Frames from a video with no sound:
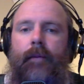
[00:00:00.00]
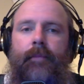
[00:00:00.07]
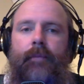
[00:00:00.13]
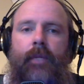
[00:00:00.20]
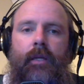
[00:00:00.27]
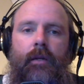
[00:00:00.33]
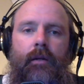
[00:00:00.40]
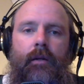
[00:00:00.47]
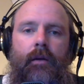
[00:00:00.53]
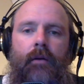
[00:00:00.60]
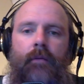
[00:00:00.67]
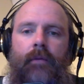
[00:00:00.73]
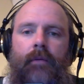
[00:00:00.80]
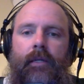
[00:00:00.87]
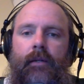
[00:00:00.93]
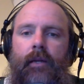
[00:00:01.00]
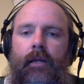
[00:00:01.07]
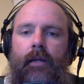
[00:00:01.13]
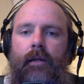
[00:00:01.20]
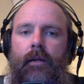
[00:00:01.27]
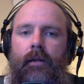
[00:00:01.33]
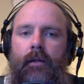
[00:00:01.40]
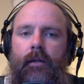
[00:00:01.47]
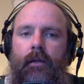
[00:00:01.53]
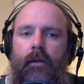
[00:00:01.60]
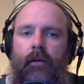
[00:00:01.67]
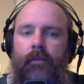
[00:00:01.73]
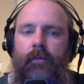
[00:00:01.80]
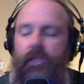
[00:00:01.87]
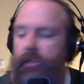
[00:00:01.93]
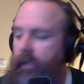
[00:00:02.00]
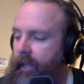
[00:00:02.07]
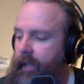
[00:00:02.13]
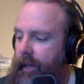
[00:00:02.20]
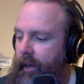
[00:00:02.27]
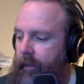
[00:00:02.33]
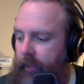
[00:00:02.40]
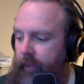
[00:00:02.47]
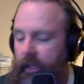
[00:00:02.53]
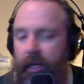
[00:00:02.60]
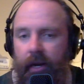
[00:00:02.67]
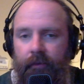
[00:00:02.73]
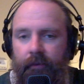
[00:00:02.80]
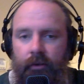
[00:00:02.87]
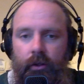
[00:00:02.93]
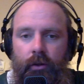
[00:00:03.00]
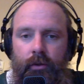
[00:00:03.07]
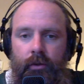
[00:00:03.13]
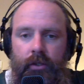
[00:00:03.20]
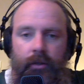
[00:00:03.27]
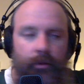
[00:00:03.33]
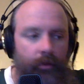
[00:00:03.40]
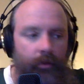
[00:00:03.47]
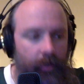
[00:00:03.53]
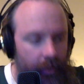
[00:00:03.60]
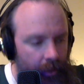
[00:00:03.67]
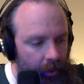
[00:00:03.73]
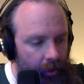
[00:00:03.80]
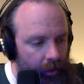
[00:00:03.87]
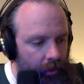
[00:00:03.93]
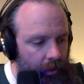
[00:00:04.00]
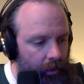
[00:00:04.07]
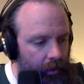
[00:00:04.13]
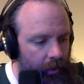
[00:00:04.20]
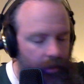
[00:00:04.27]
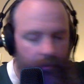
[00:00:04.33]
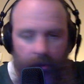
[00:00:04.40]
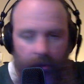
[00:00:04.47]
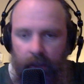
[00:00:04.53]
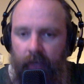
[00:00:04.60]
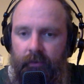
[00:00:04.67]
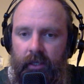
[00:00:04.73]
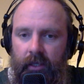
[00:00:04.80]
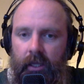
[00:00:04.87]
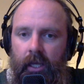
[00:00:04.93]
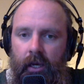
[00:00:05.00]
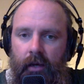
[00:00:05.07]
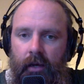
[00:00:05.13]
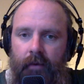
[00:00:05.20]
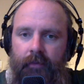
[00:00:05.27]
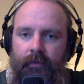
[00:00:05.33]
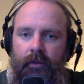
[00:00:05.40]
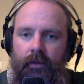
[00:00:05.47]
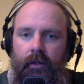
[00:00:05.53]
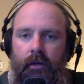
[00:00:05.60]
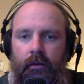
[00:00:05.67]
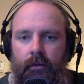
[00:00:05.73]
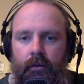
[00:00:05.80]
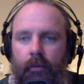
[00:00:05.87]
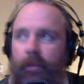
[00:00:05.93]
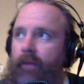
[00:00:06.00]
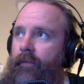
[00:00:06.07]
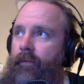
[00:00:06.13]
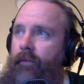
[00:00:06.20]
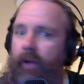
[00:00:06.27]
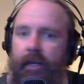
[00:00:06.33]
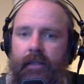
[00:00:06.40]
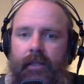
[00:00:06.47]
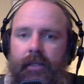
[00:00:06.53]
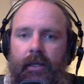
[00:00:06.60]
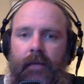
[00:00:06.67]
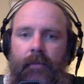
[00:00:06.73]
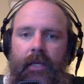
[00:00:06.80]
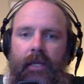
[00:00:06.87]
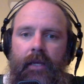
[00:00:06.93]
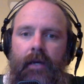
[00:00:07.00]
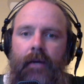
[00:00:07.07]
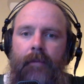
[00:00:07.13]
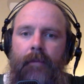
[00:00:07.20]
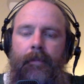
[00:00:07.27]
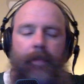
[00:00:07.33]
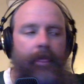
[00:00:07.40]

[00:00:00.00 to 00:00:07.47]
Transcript: You know, and, you know, I'm looking after you too. I love the love, you know, don't be afraid to hit me up.